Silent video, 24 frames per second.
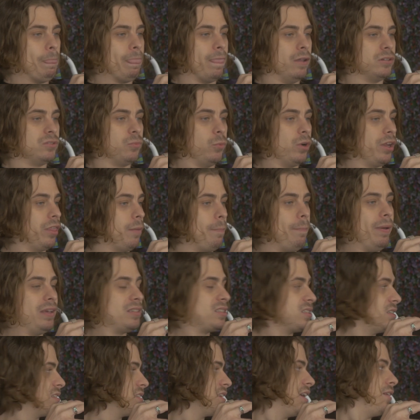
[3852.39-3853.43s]
it was one of the
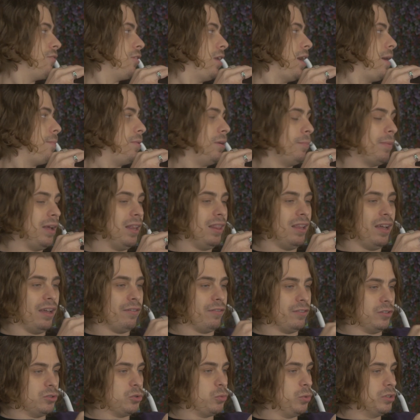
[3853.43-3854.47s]
best things that ever happened in my
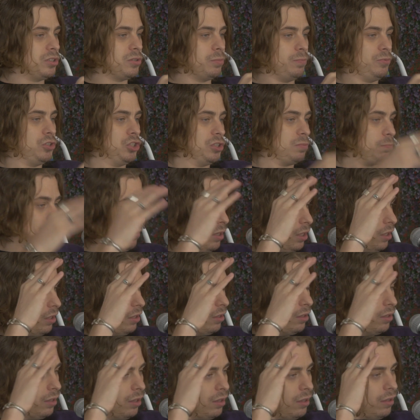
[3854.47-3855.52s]
life was just
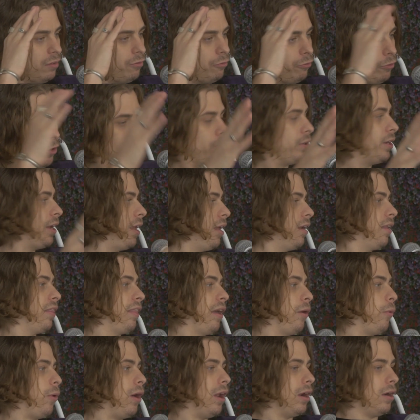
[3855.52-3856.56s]
me floating out of
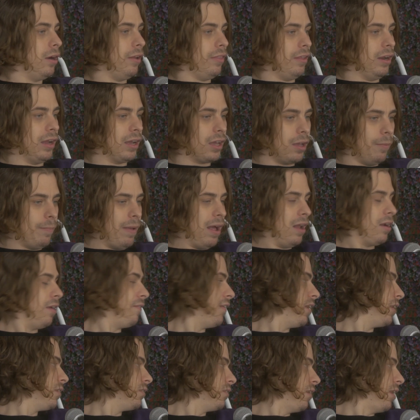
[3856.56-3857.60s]
that water, and then I come out
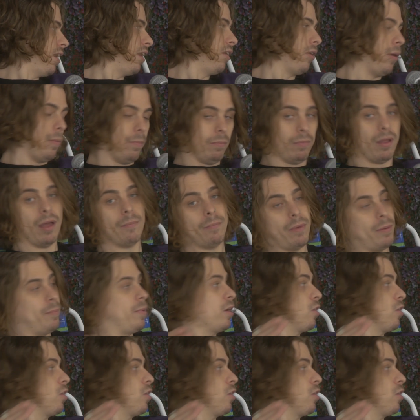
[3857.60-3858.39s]
of it and I met